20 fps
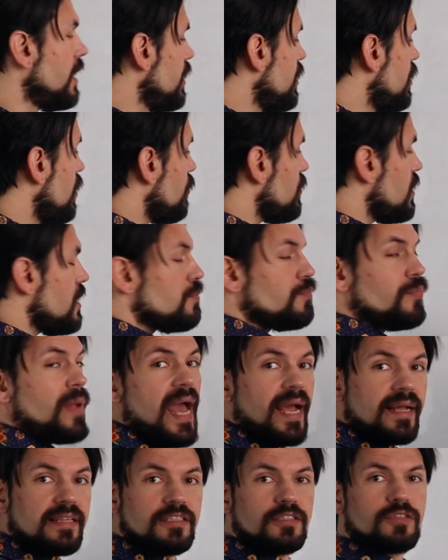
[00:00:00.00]
You don't need
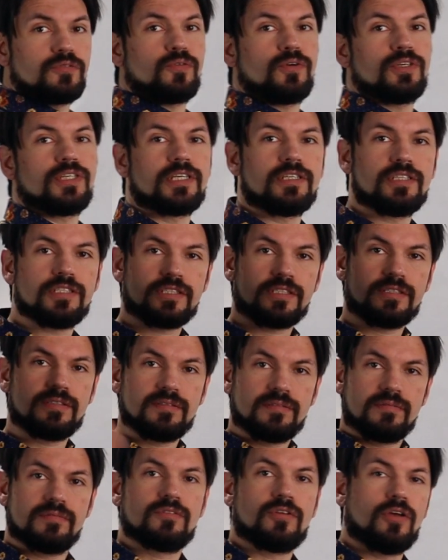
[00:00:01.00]
magnets for it, you can just
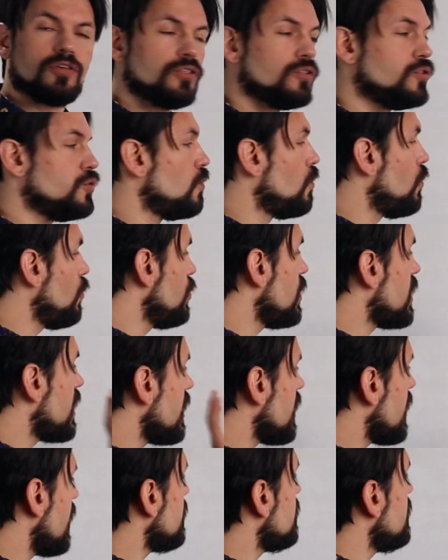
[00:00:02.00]
toss it to a wall. You
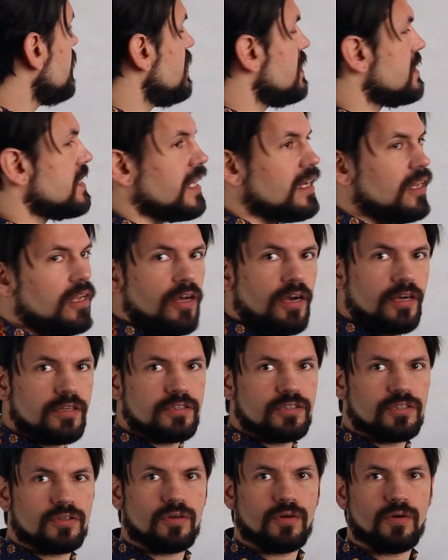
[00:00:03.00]
can get these at a
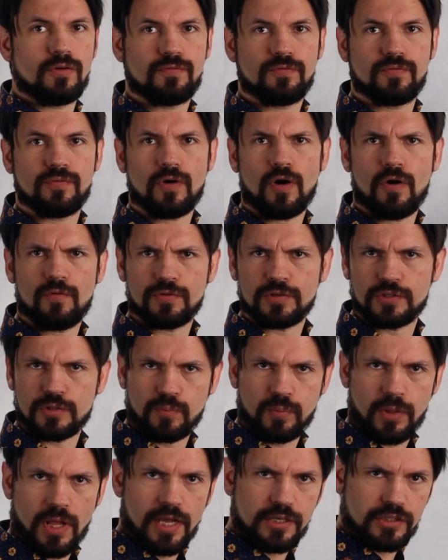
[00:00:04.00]
lot of office
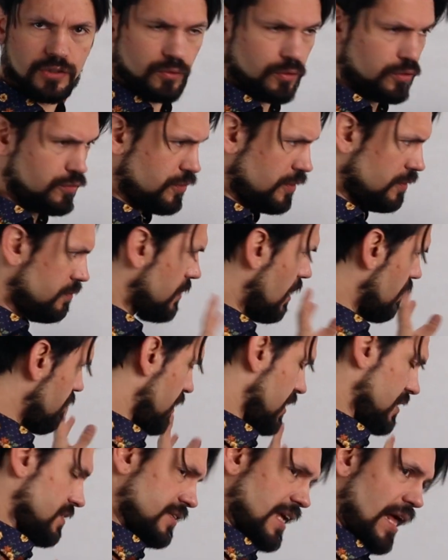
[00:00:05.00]
supply stores for, I
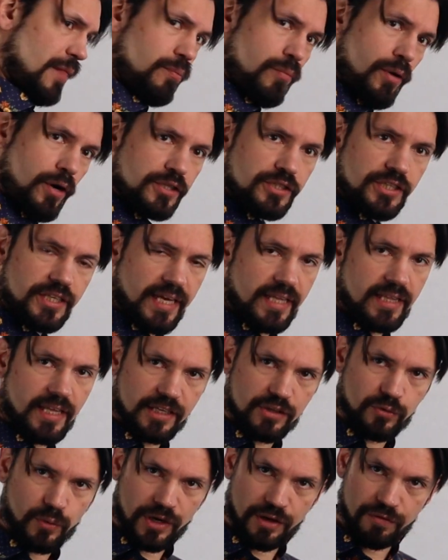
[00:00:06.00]
think 10 bucks, you get
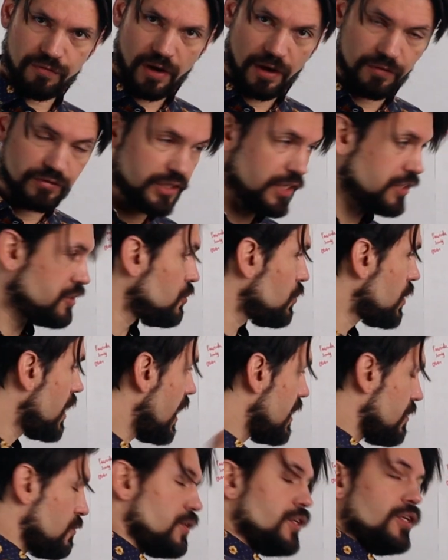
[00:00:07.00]
like 25 sheets. You
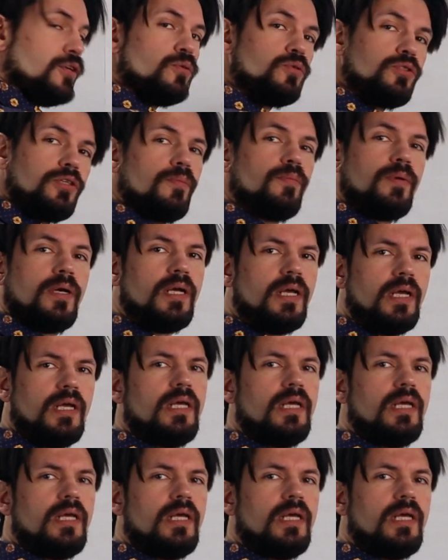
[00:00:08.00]
can reuse them.